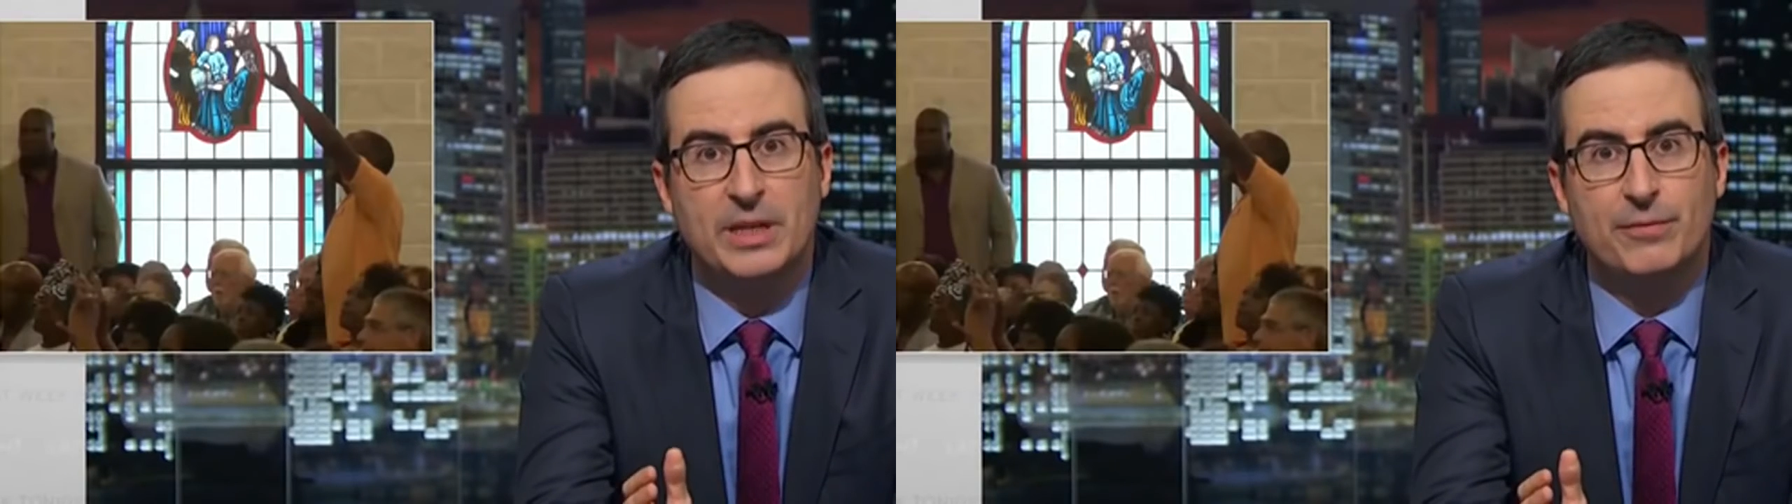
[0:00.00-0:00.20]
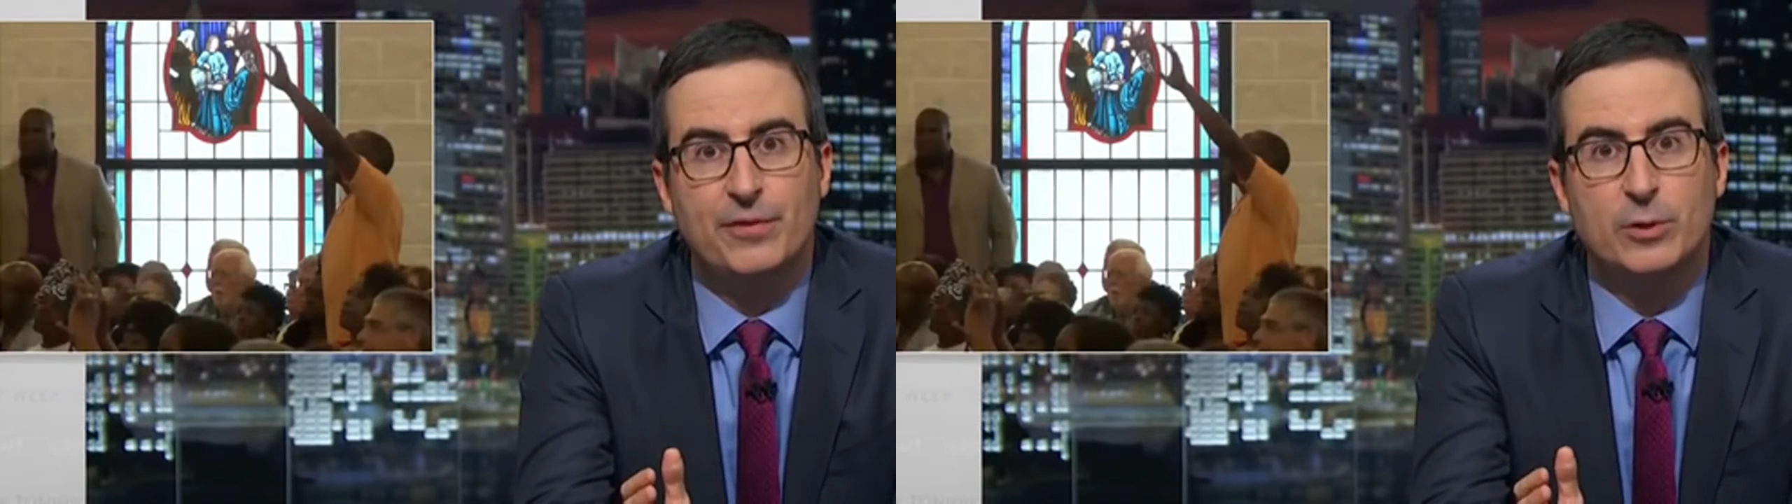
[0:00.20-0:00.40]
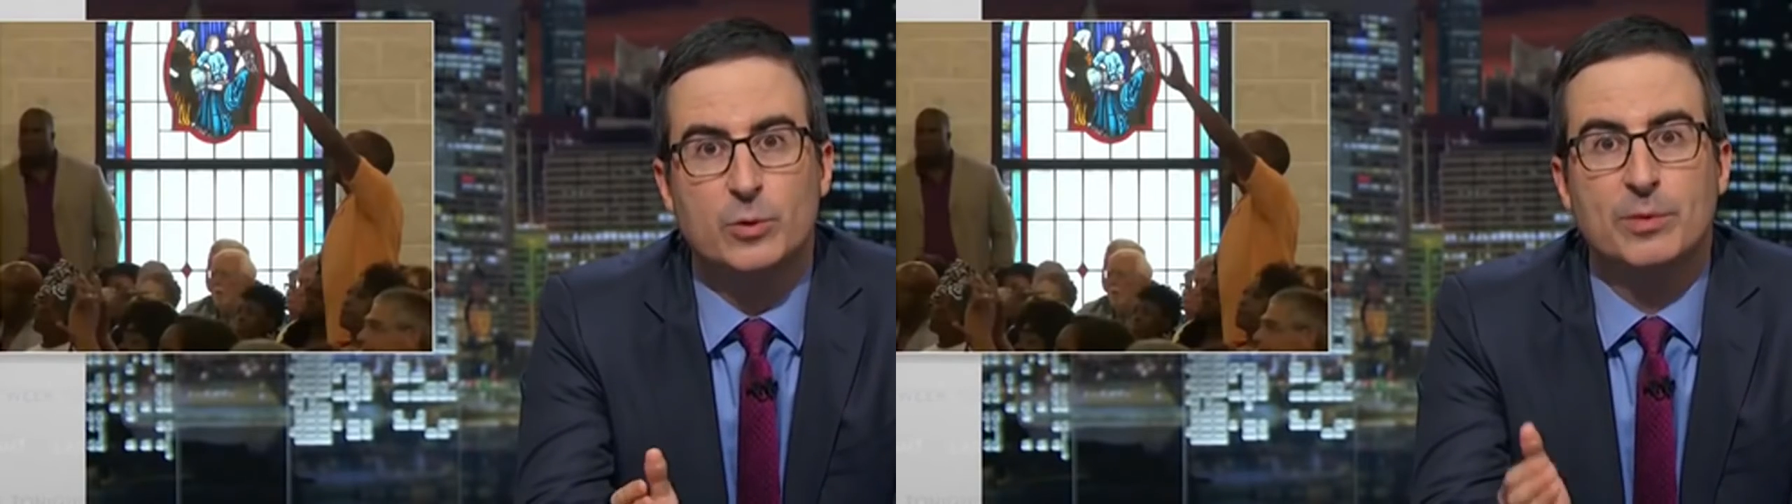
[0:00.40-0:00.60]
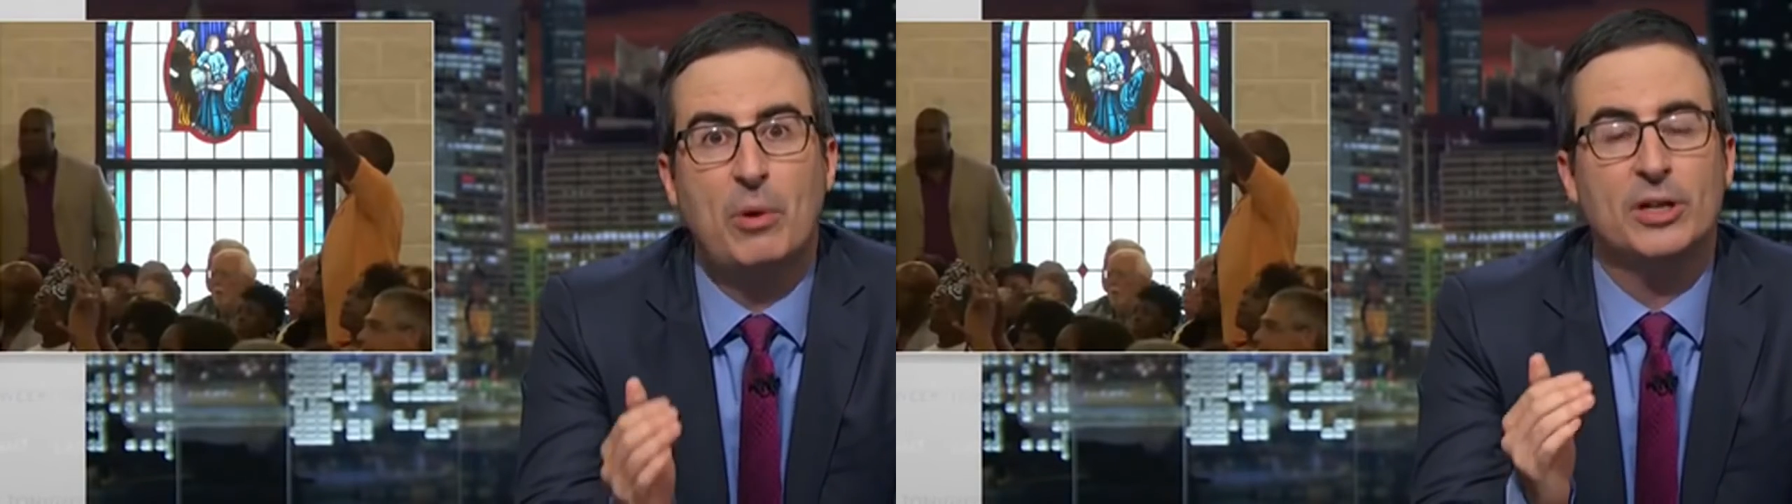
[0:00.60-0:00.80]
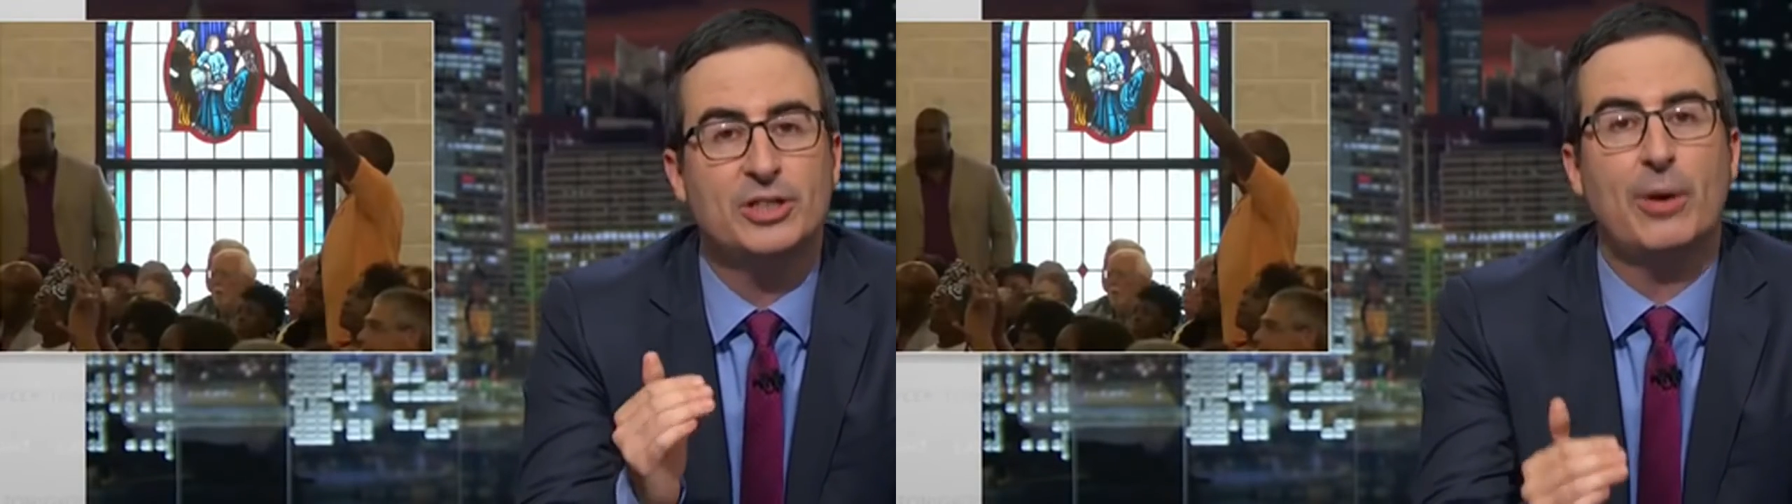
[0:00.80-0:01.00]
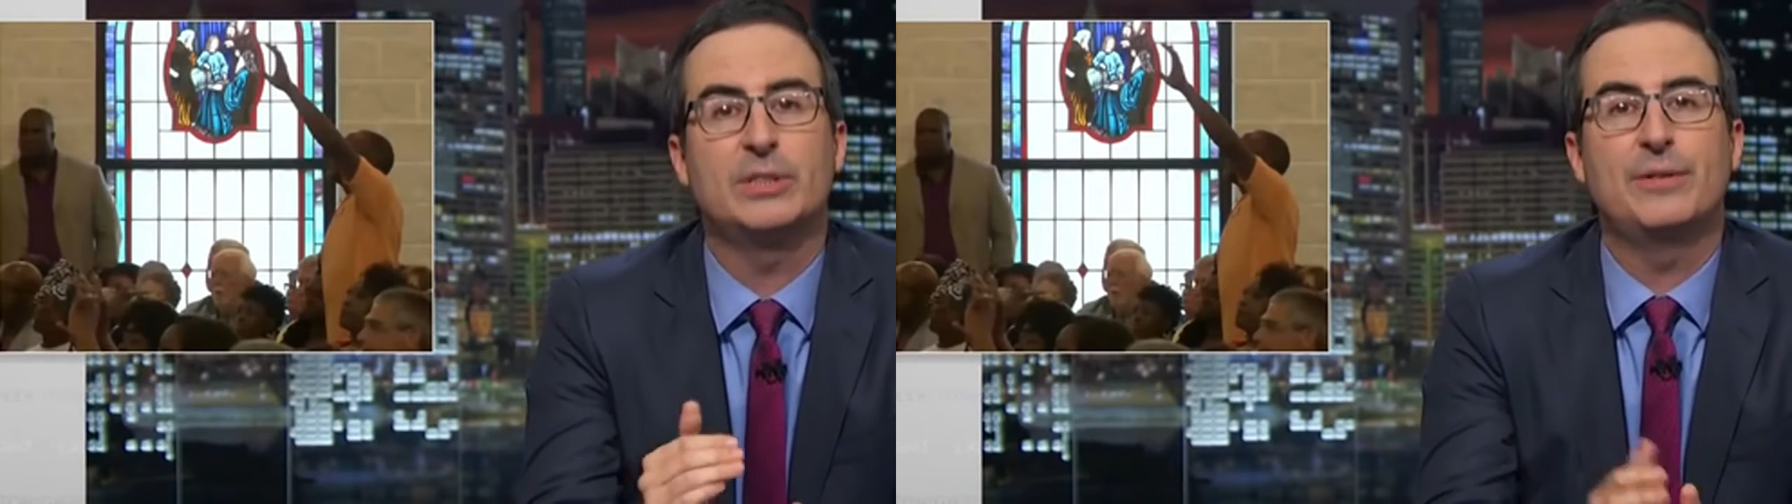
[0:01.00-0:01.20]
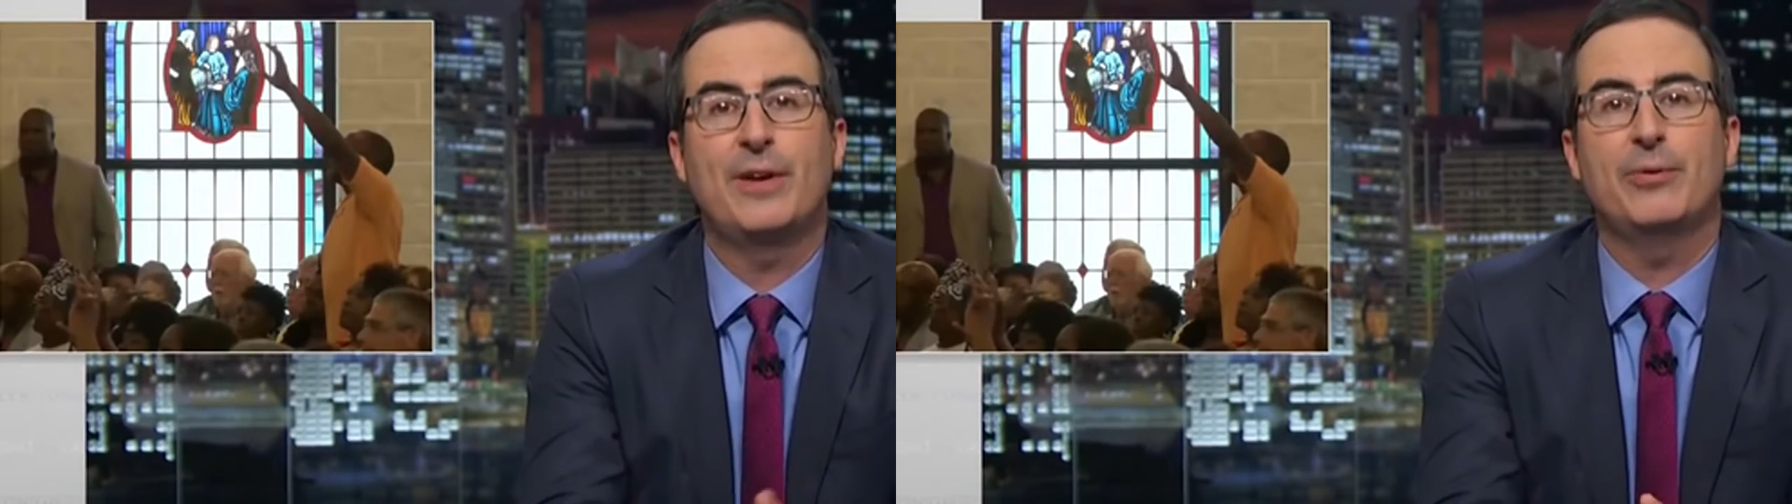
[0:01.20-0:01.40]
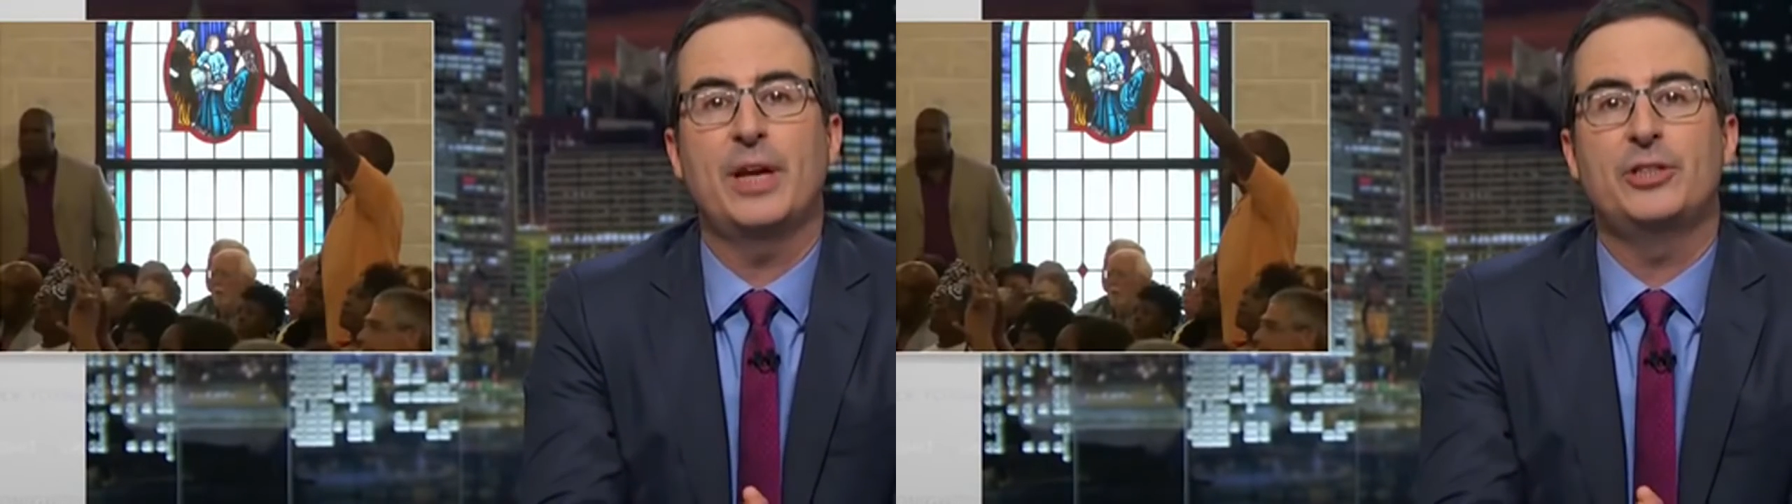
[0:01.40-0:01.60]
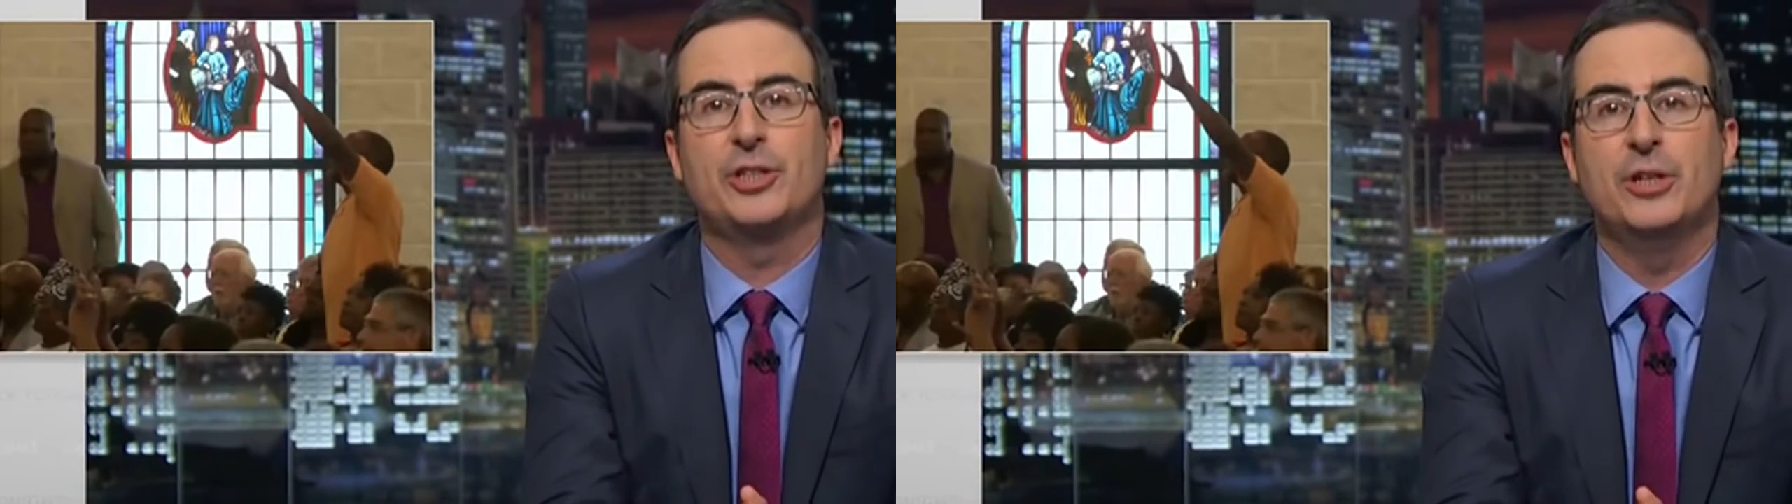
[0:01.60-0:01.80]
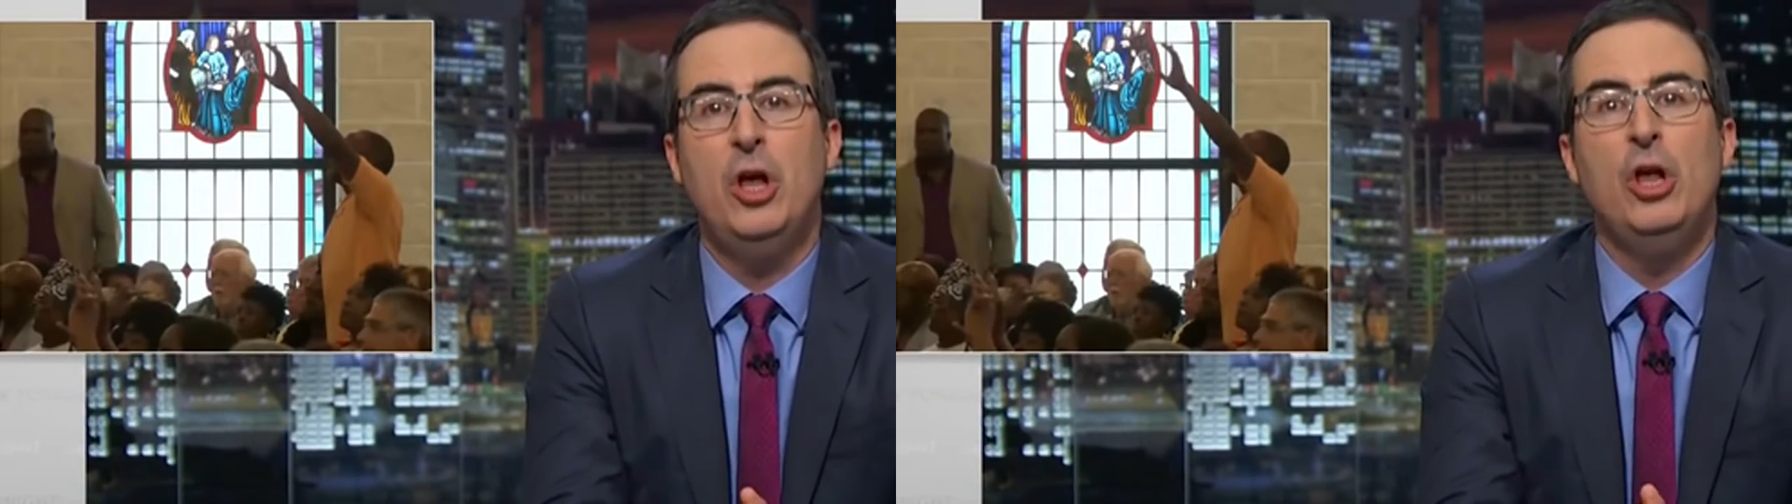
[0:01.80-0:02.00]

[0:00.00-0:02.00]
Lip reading: confused with my charity foundation,